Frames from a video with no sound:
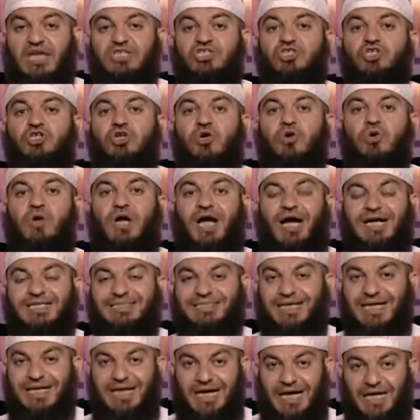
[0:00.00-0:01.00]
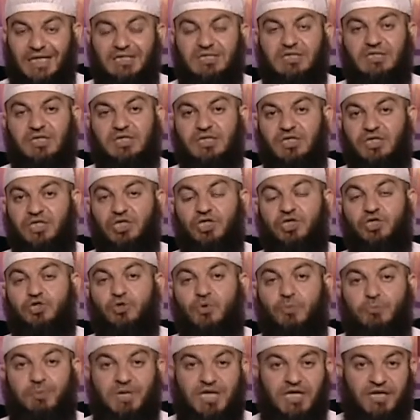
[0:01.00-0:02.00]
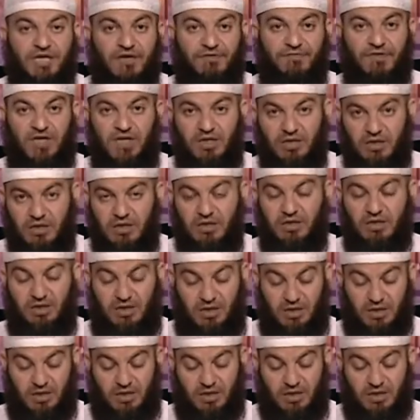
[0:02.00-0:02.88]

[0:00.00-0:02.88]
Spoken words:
has no hasanat to be given,